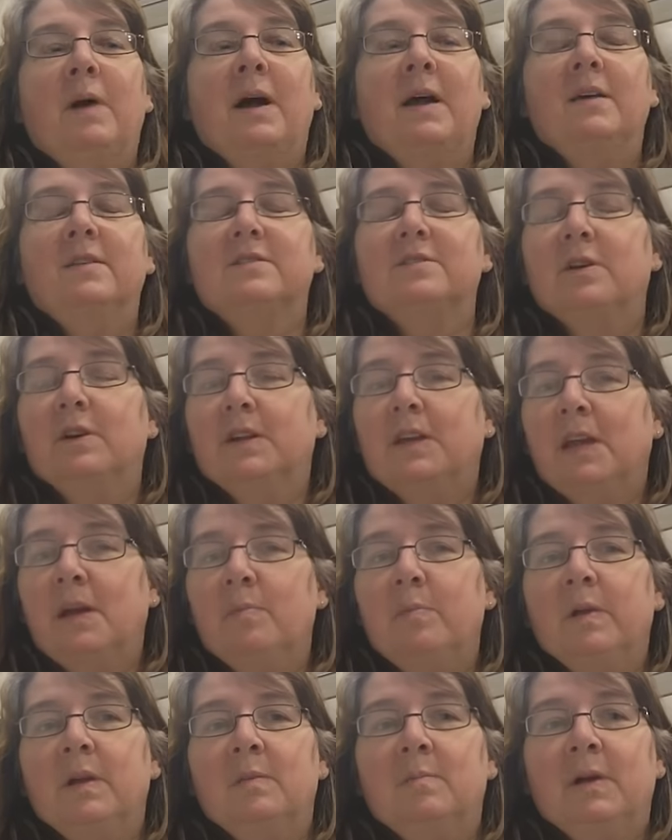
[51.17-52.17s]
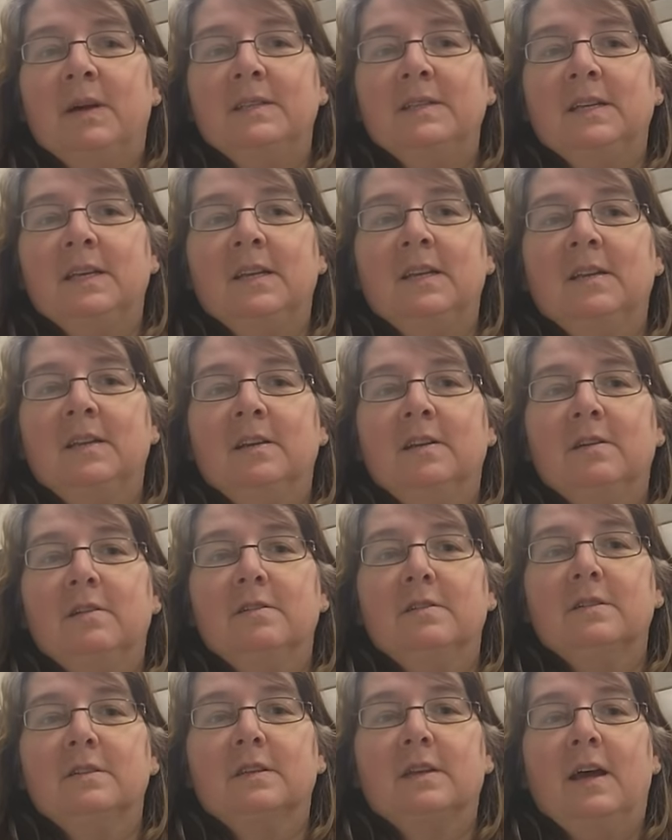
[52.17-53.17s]
I started camping in my teen
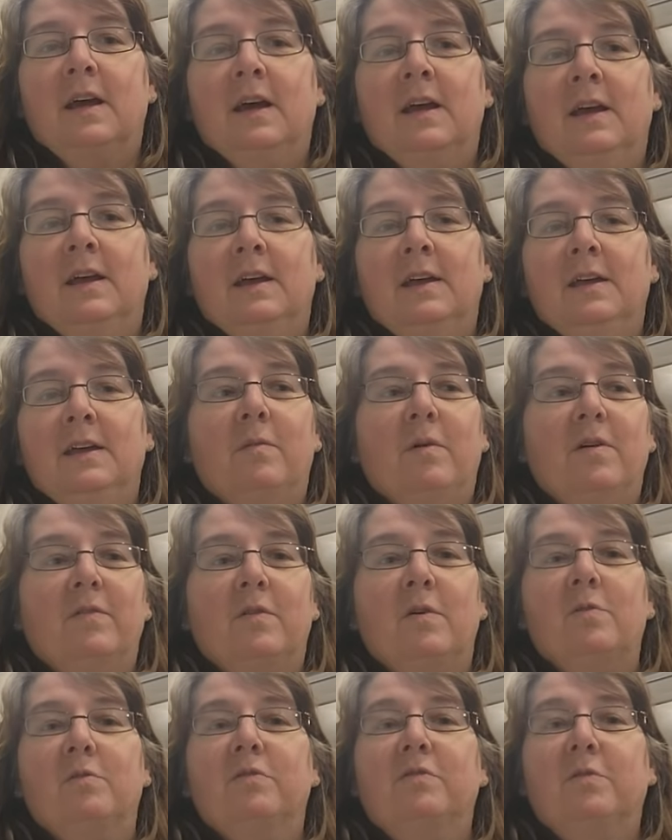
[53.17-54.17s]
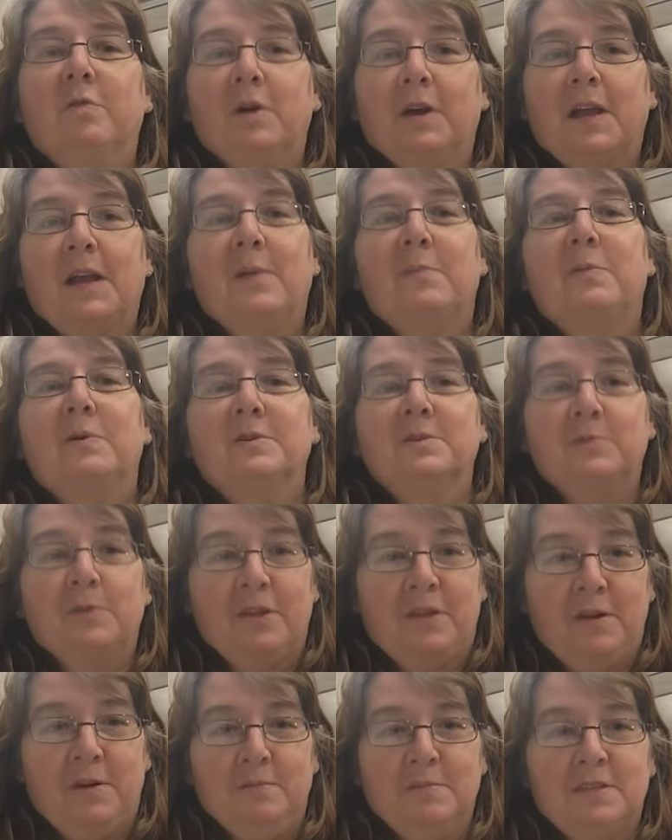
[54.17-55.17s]
years and have owned four campers
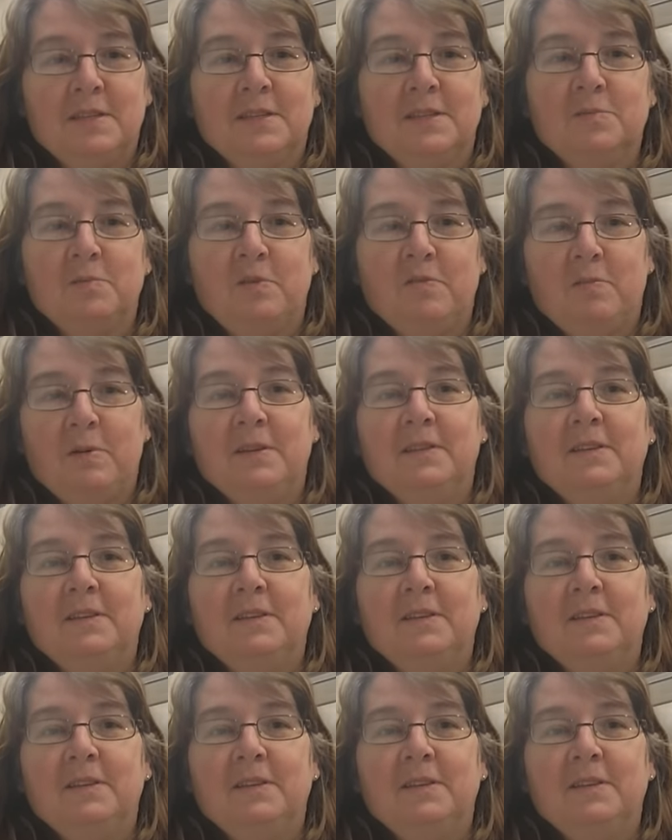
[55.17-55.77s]
with him since we've been